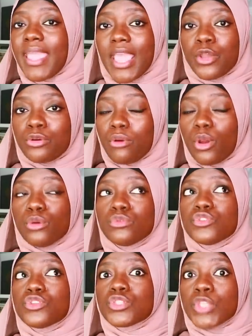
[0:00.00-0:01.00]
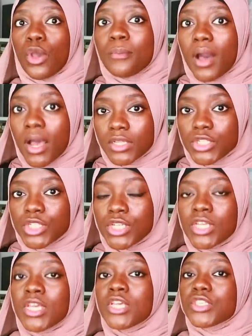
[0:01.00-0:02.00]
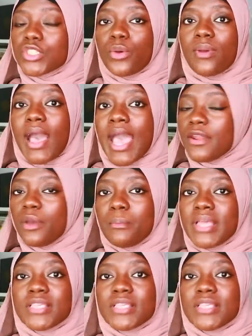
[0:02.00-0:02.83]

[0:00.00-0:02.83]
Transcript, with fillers: hair grow so much so I don't